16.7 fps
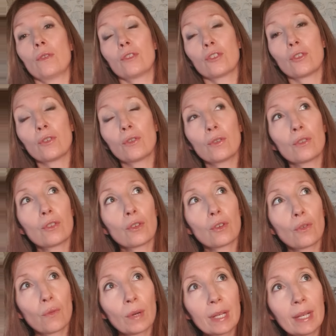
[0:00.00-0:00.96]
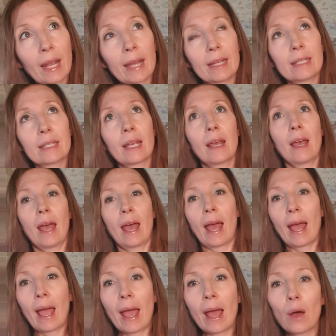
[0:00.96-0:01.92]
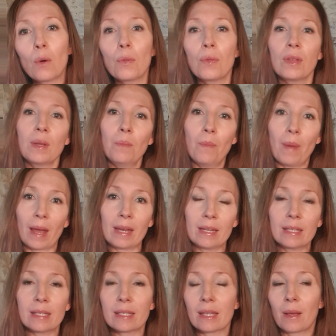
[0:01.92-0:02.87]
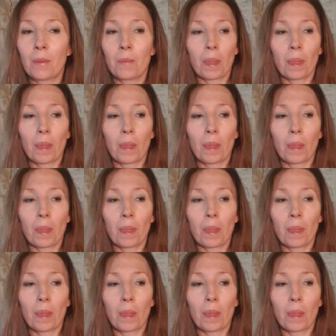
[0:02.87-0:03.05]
to create a healthy base